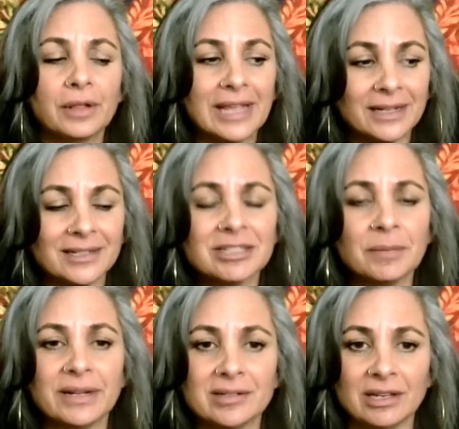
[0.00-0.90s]
get into
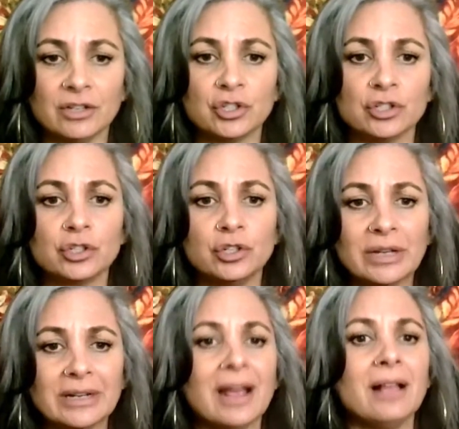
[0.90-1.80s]
meditation so you
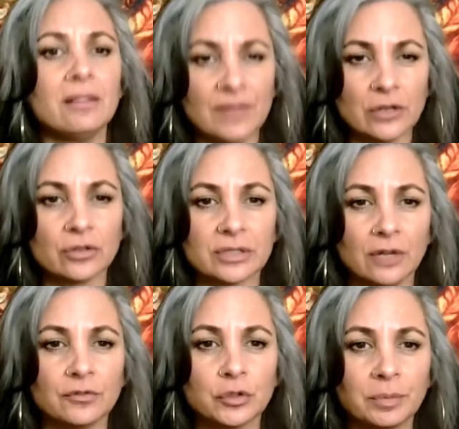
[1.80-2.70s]
can elevate
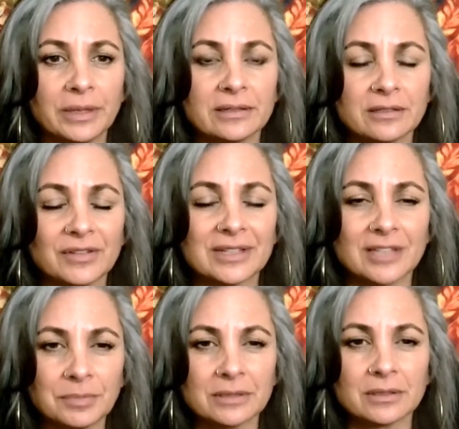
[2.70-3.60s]
yourself to a place of
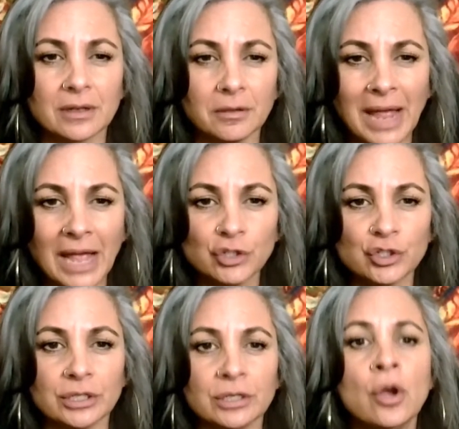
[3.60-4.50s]
acceptance and
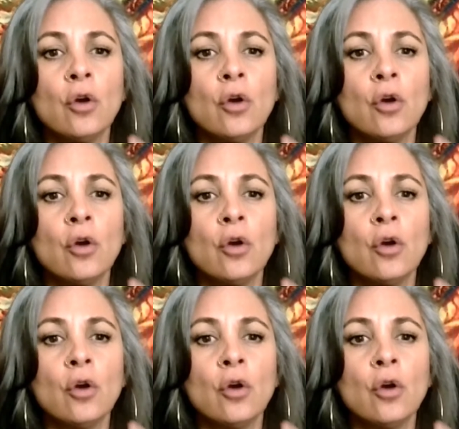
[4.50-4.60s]
compassion